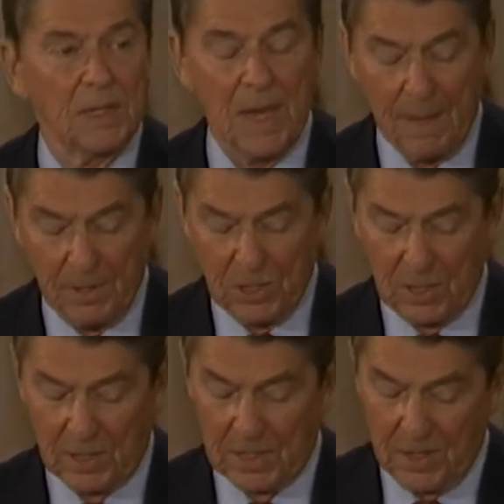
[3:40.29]
damage
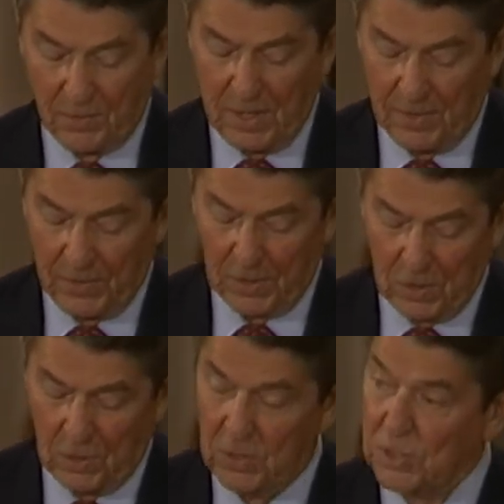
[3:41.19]
their country and their
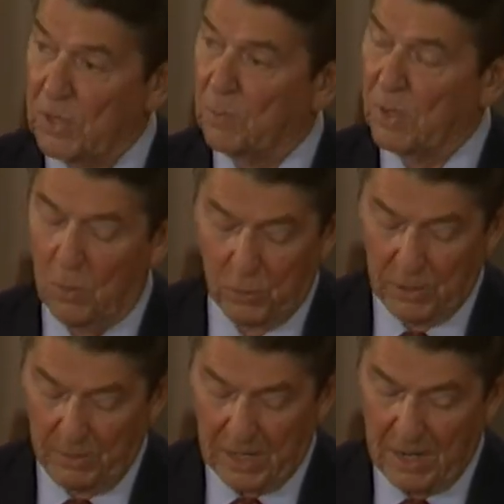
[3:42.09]
cause, and we
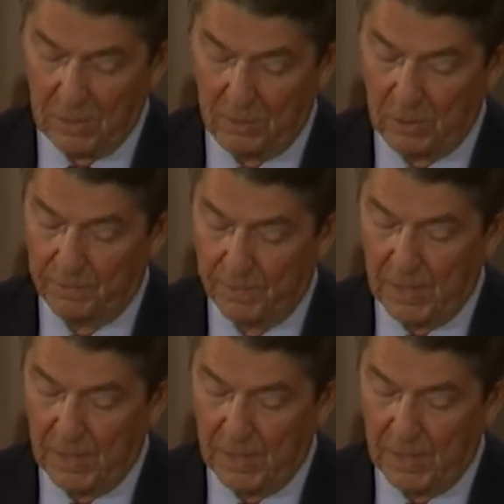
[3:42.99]
hold them accountable.